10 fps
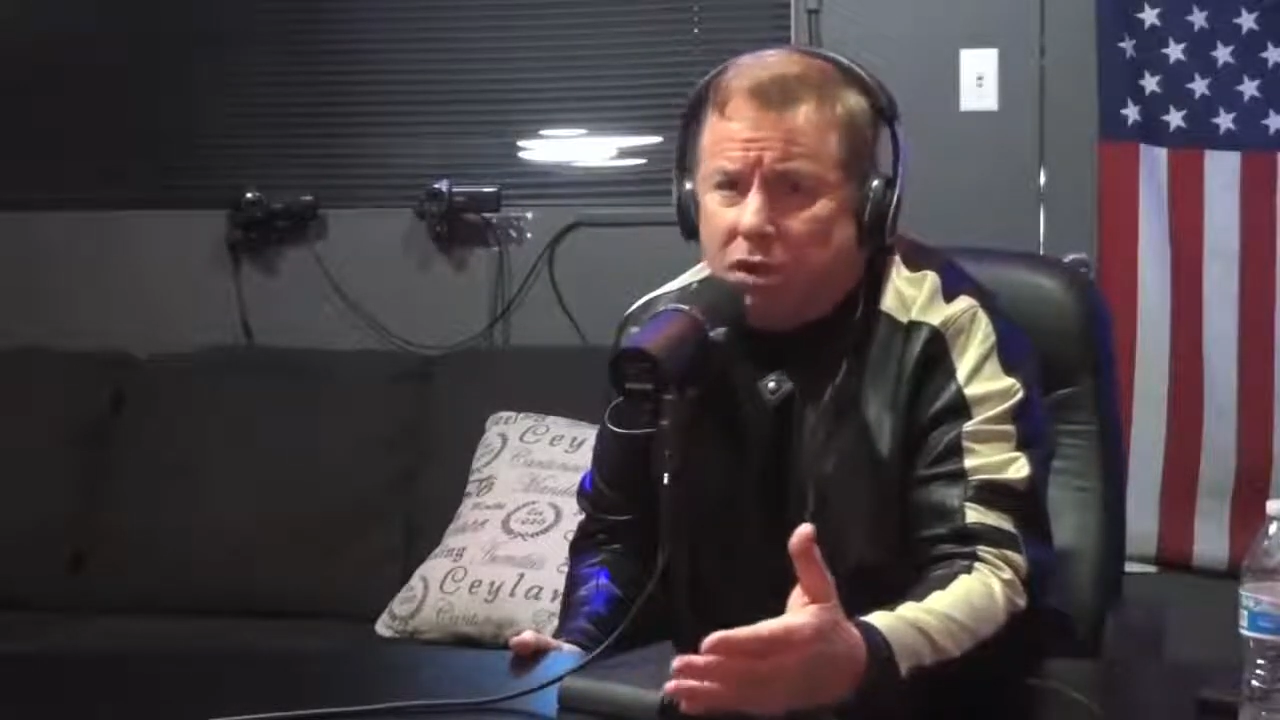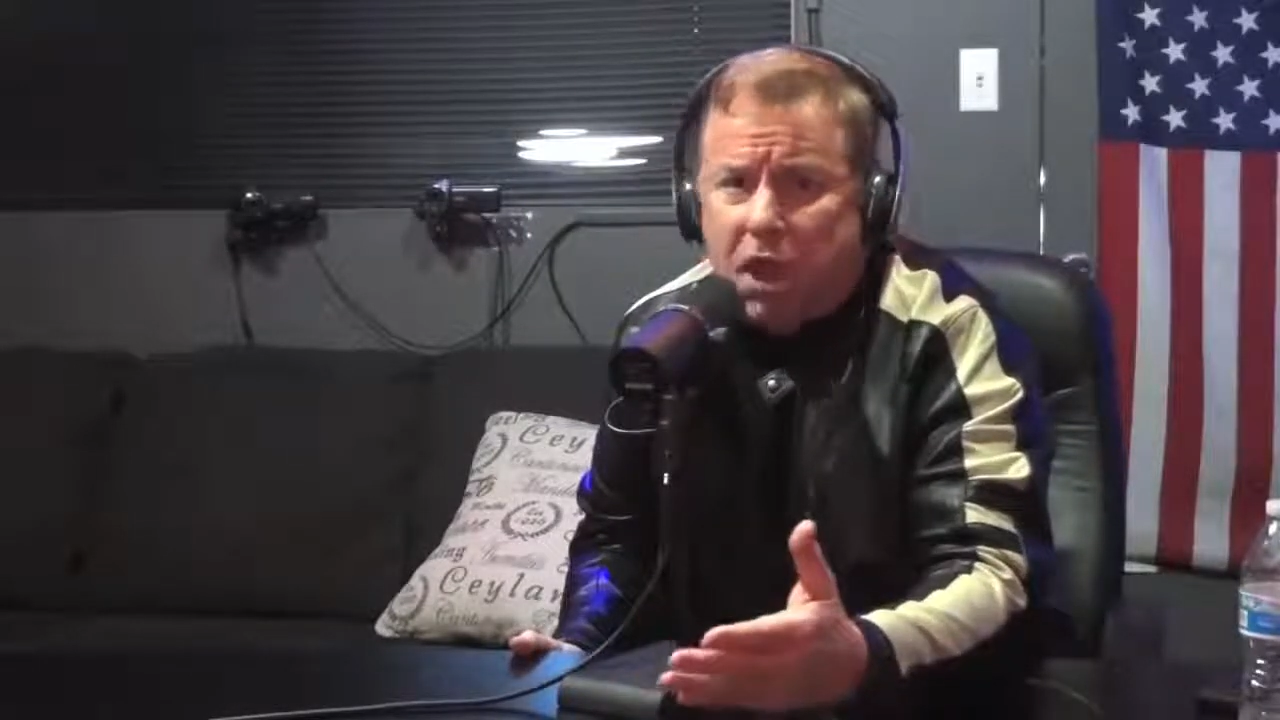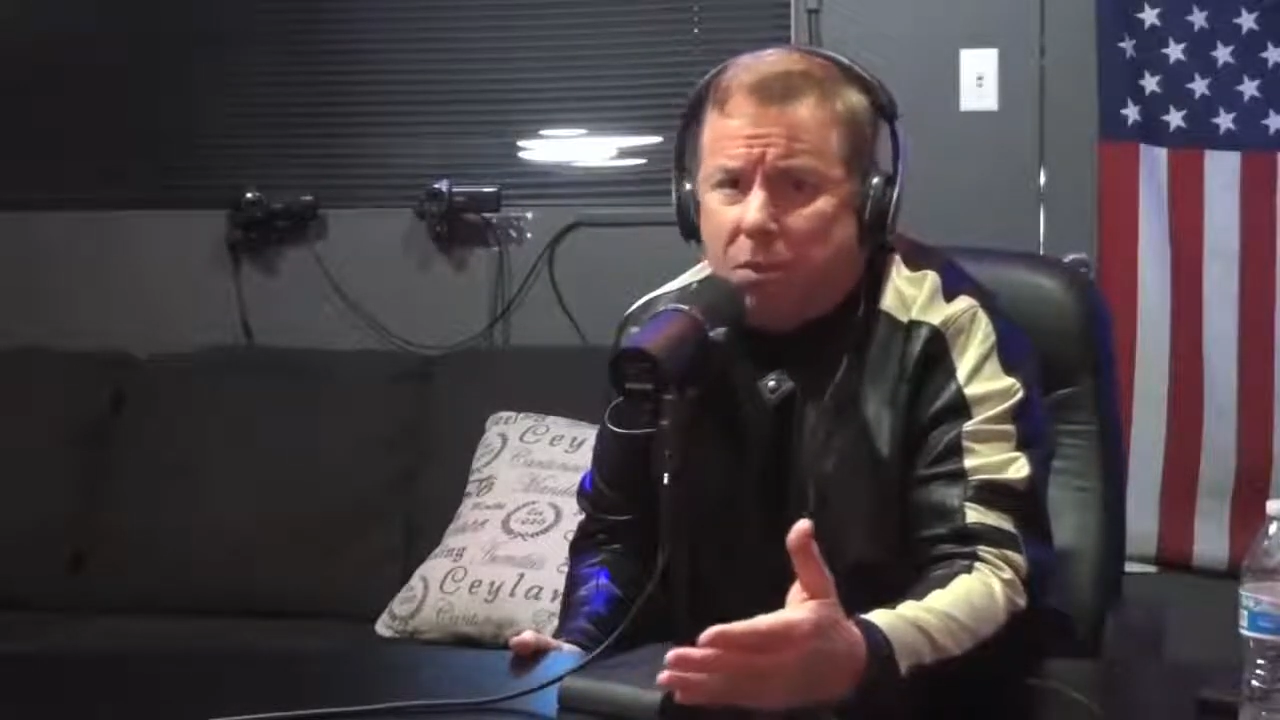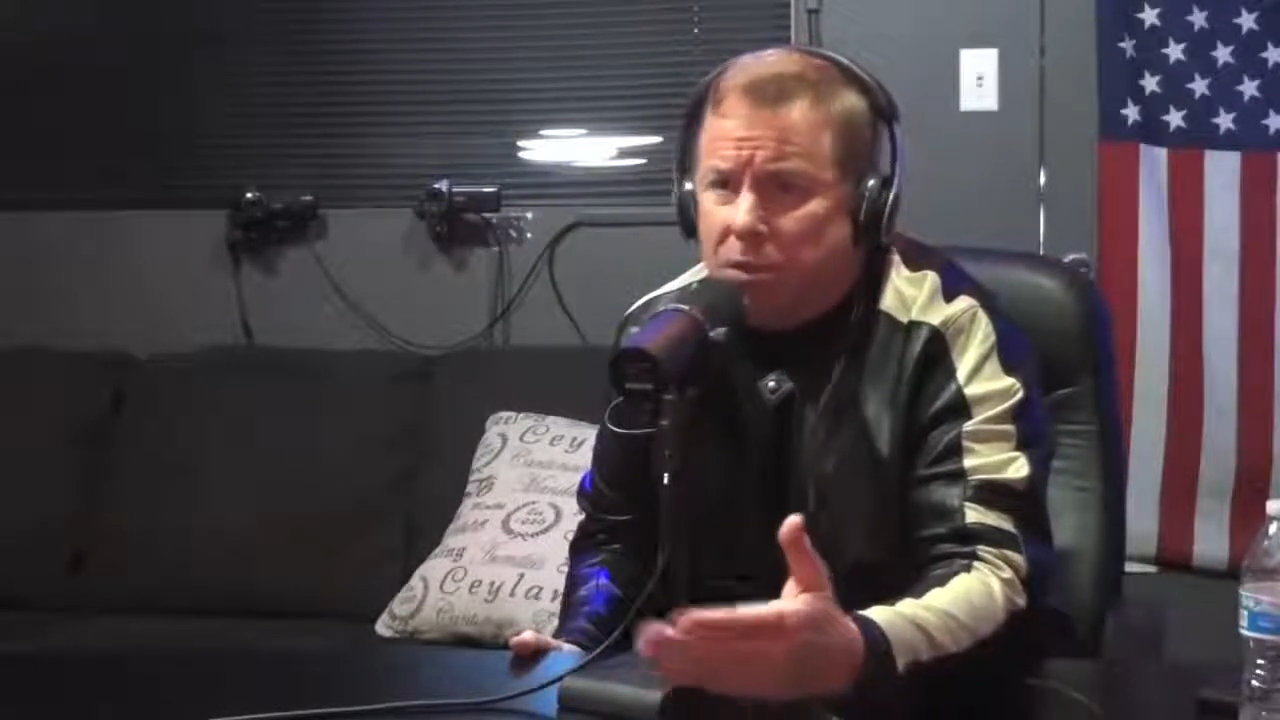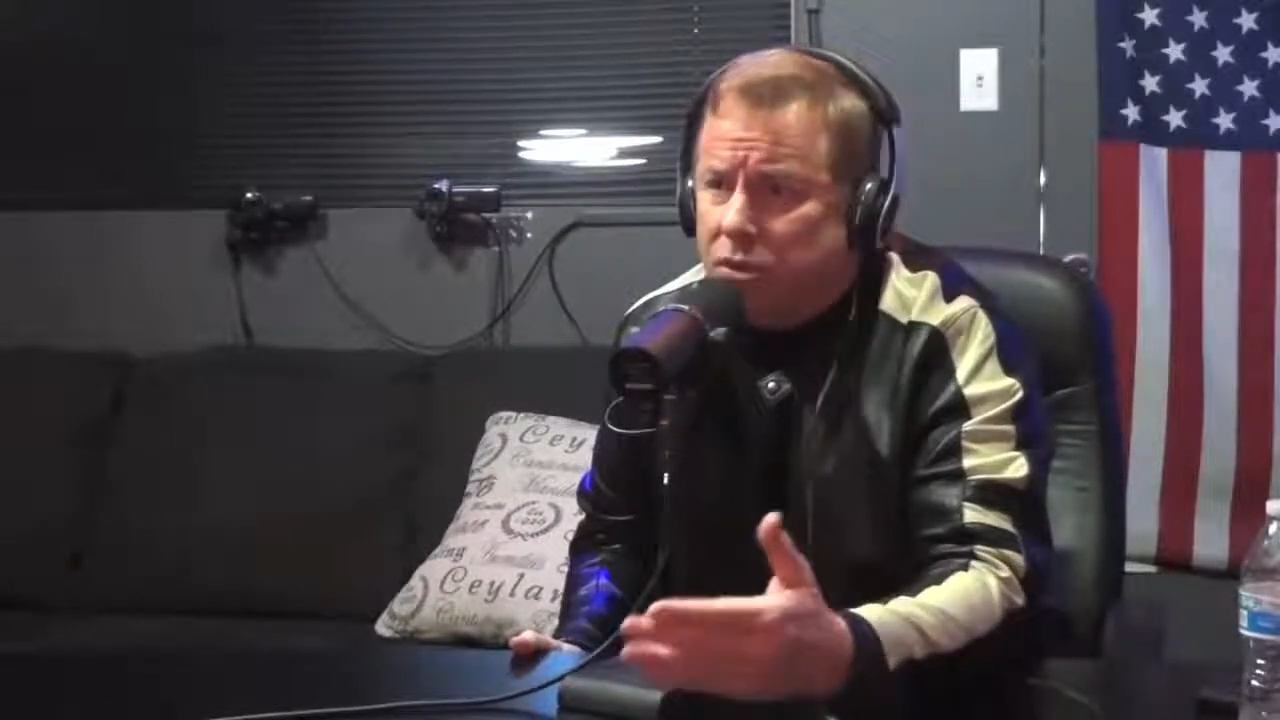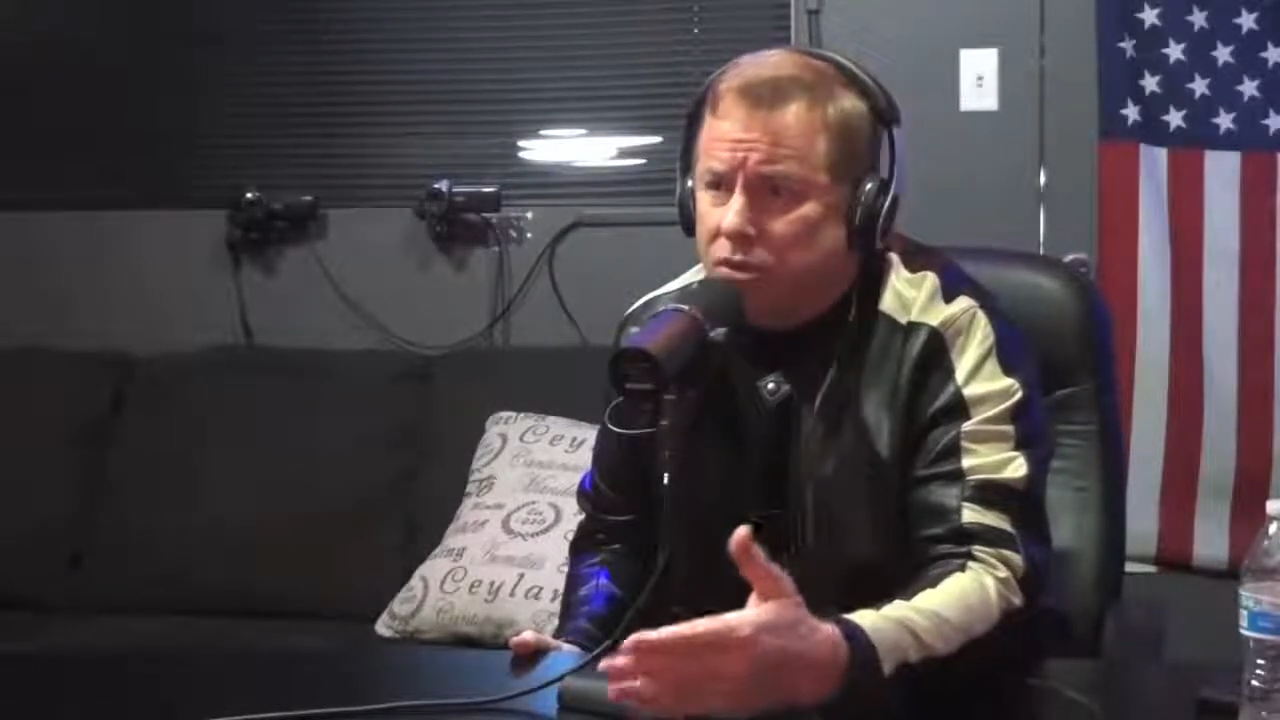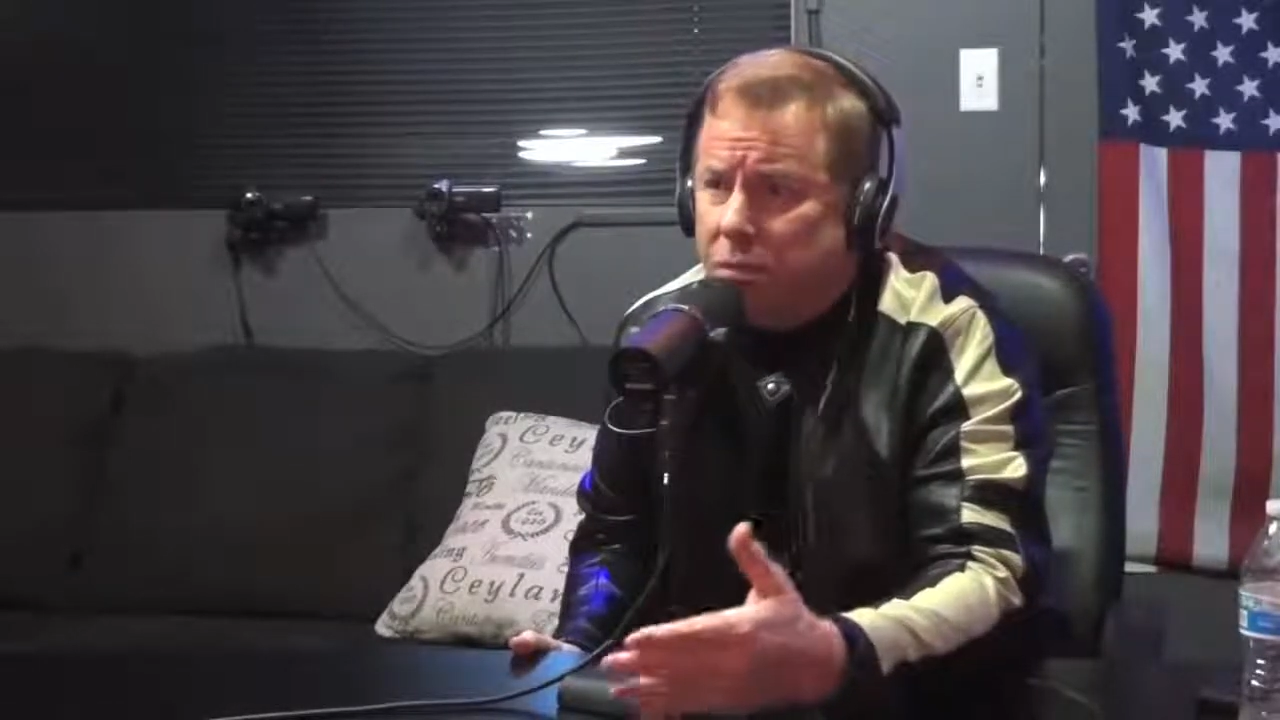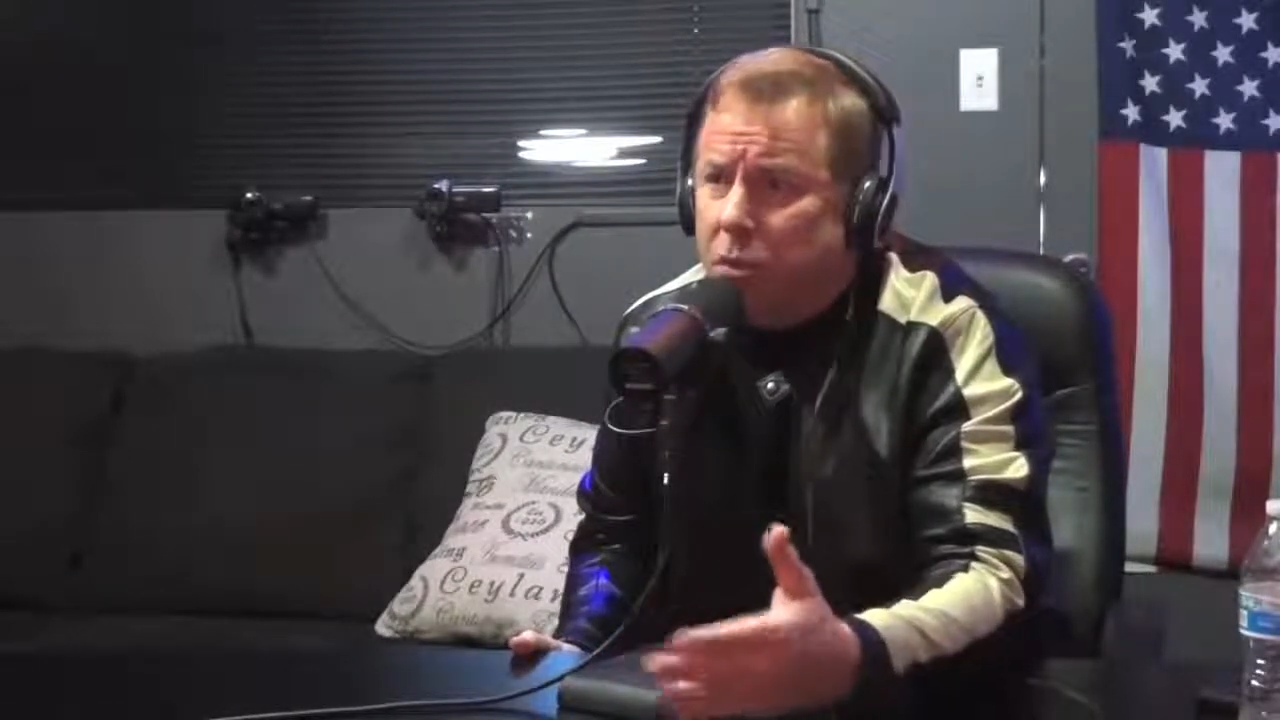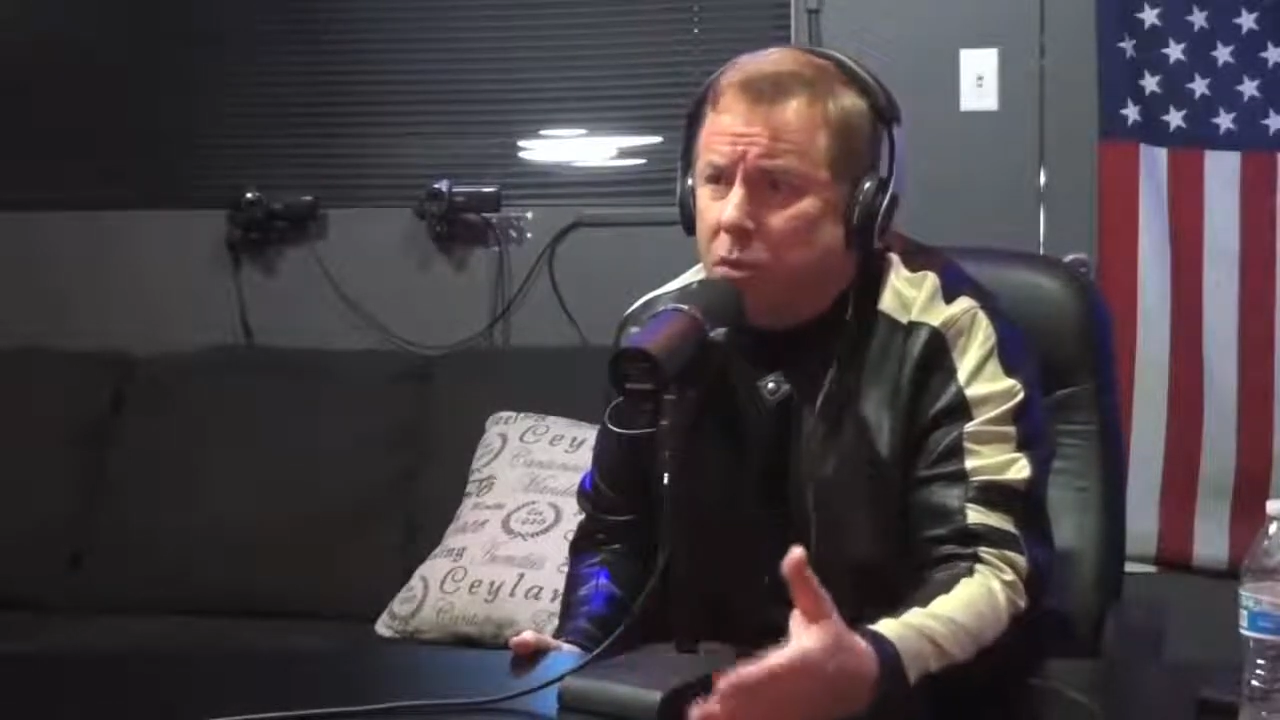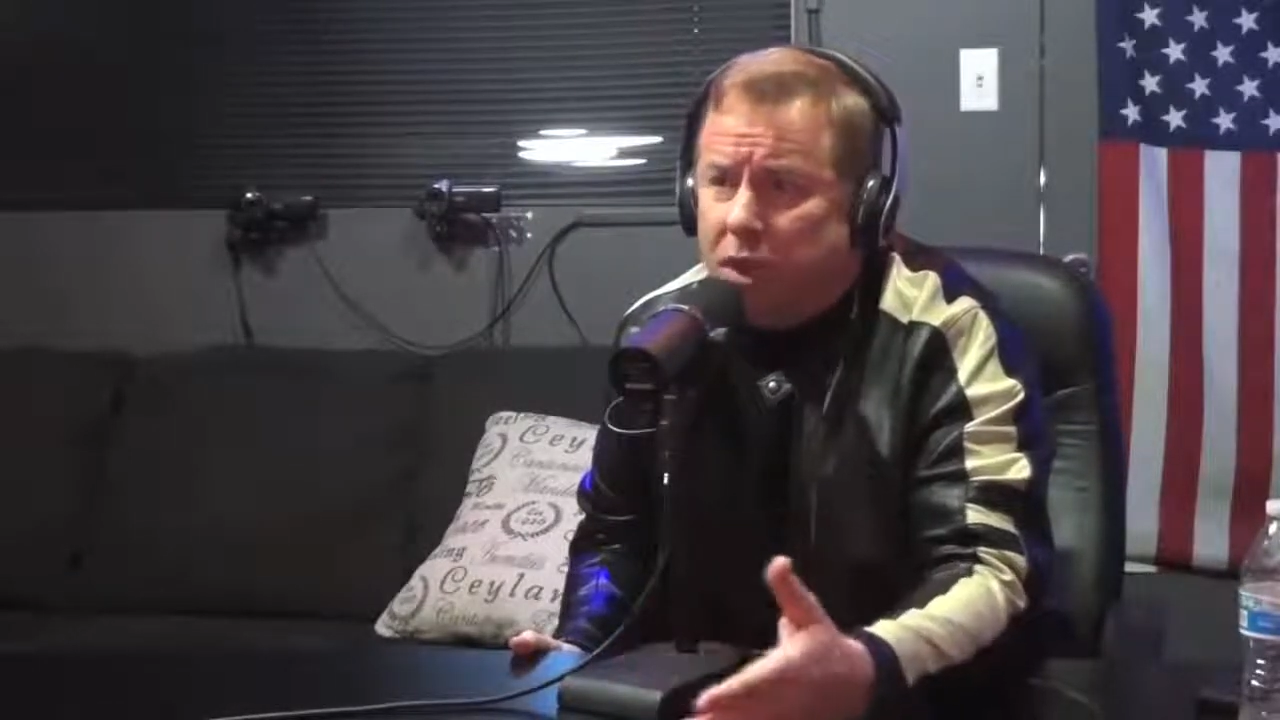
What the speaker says: double or triple what